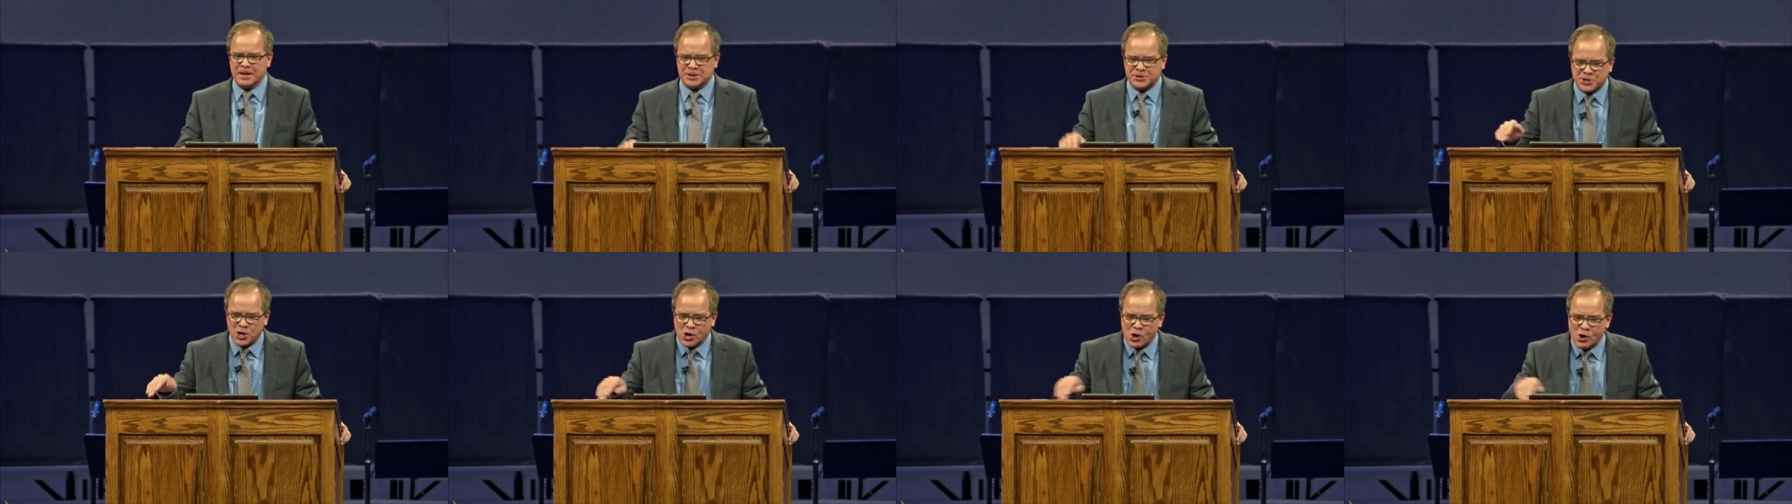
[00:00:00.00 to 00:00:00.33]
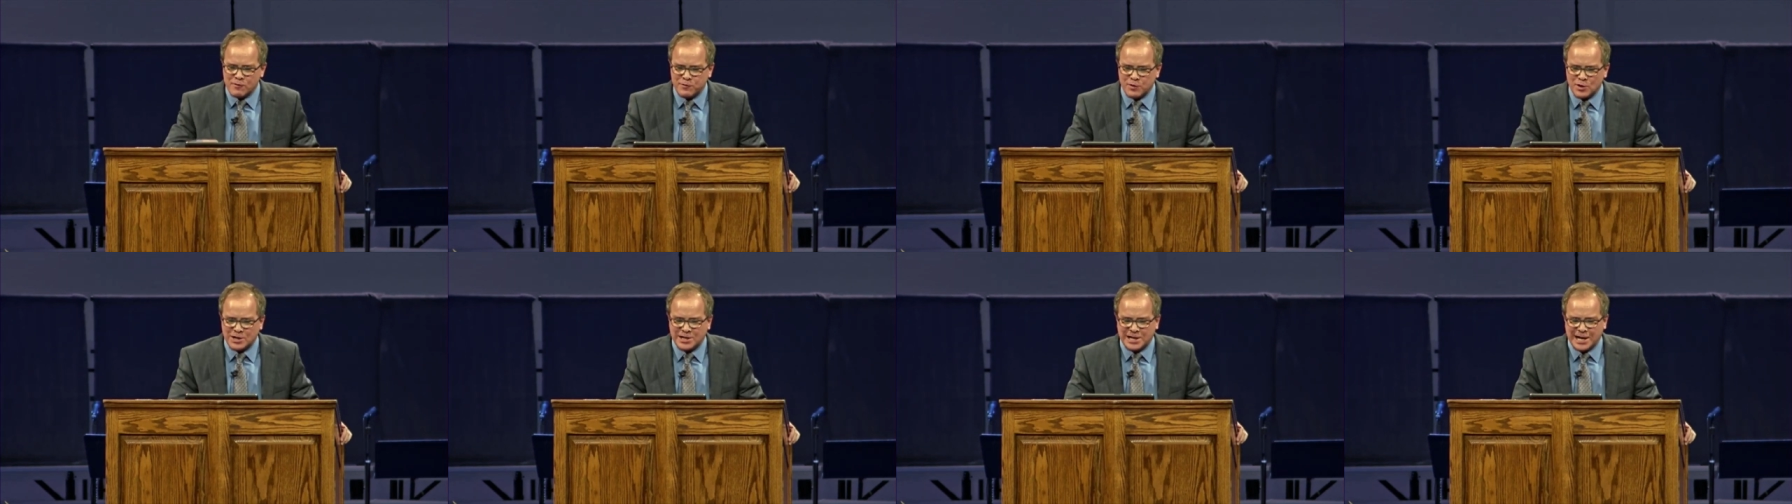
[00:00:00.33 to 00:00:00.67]
to
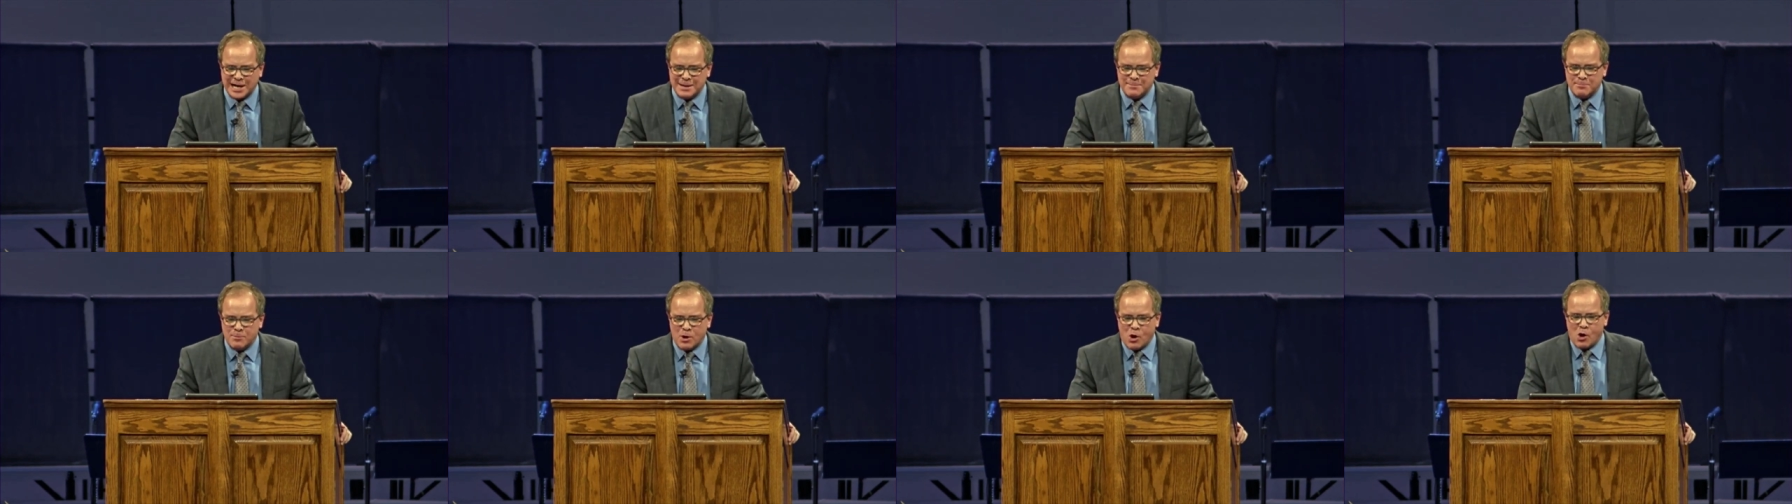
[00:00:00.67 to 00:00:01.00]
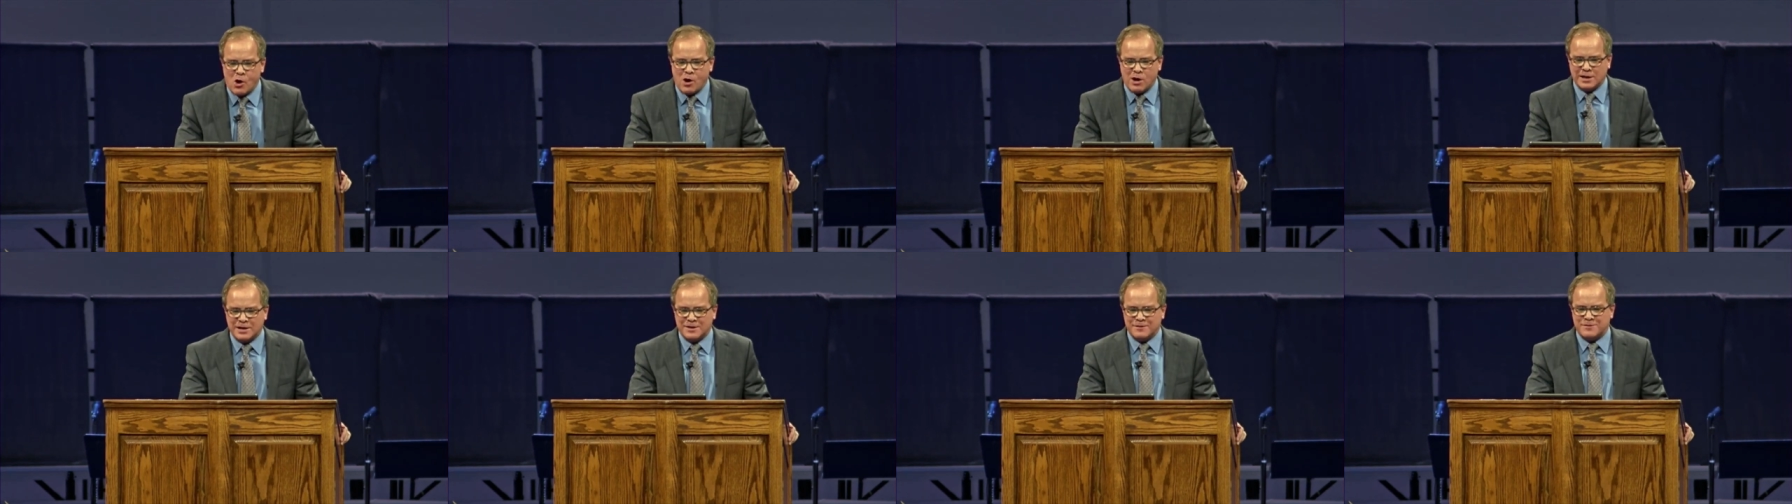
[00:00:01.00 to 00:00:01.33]
overcome
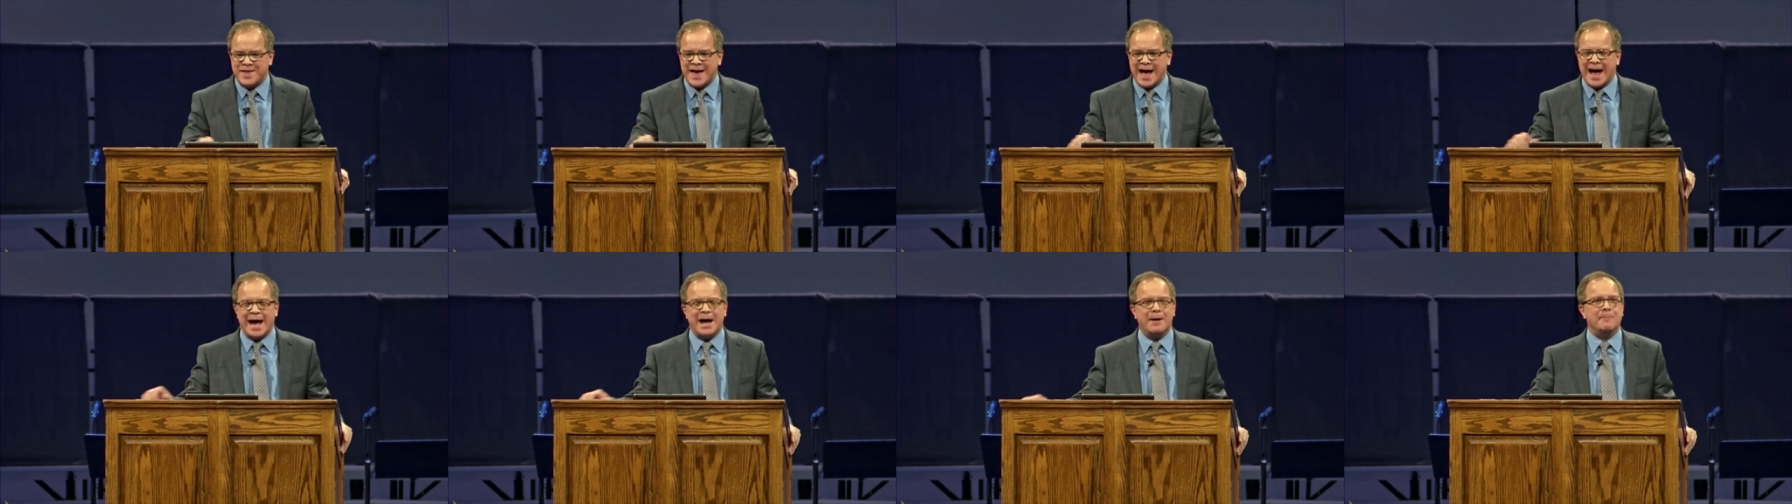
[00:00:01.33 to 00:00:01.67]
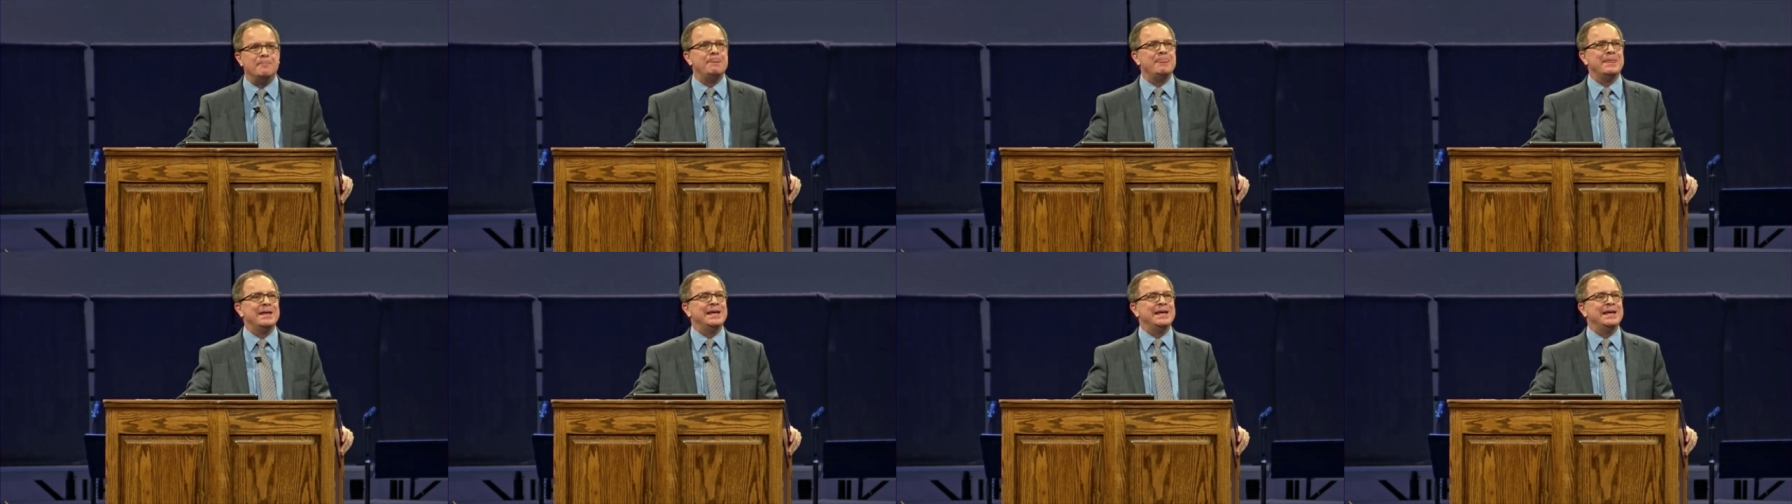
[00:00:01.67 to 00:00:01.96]
all of that.